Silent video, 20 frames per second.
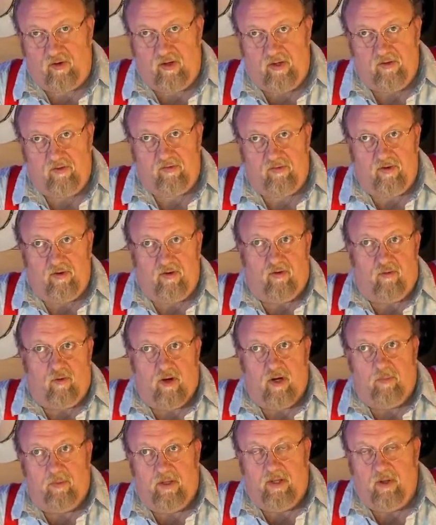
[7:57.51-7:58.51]
is
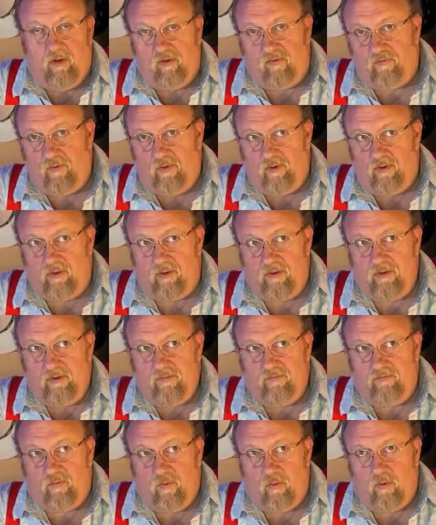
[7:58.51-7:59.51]
incredibly useful
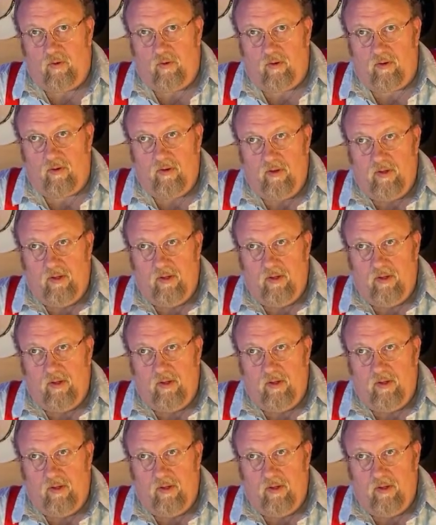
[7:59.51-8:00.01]
for